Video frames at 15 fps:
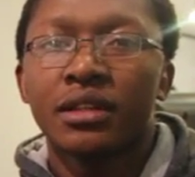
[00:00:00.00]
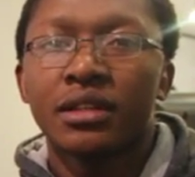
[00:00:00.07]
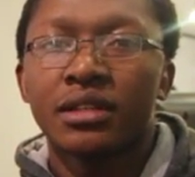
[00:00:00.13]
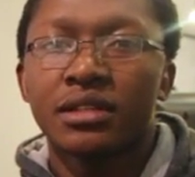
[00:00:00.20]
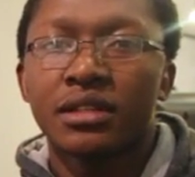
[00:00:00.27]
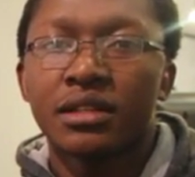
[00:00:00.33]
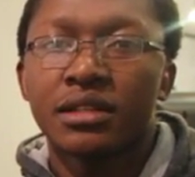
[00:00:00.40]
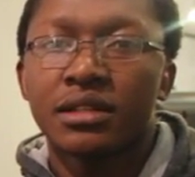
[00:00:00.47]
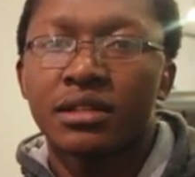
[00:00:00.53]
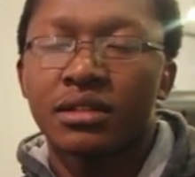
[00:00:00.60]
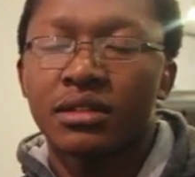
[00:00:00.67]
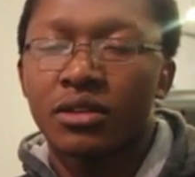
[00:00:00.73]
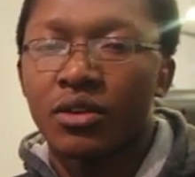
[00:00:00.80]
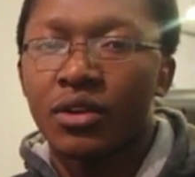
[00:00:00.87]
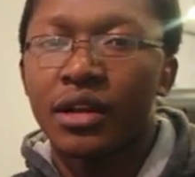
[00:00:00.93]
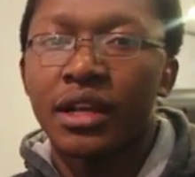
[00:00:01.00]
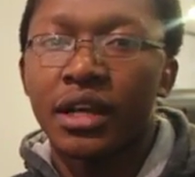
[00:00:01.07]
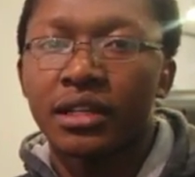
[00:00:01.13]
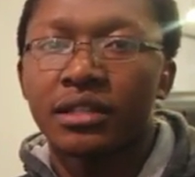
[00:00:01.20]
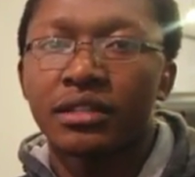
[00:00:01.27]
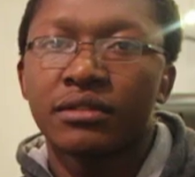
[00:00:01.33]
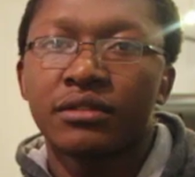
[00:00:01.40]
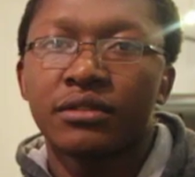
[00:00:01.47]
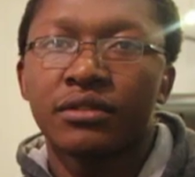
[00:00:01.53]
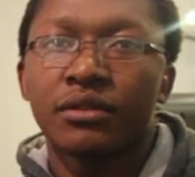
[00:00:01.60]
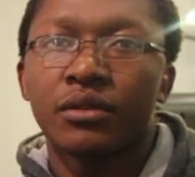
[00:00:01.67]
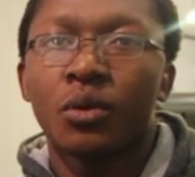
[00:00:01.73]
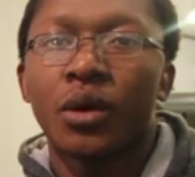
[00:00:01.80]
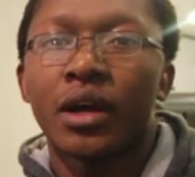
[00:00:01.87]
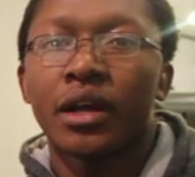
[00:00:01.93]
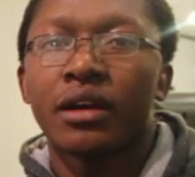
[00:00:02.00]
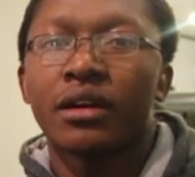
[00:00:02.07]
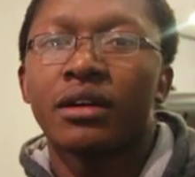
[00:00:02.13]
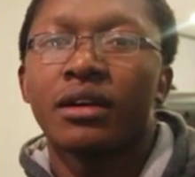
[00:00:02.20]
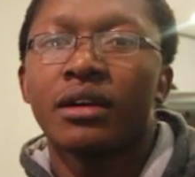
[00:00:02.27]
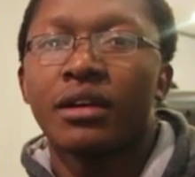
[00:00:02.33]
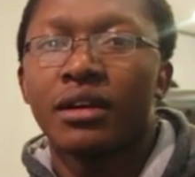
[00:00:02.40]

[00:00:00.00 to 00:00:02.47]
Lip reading: there's this conductive wire,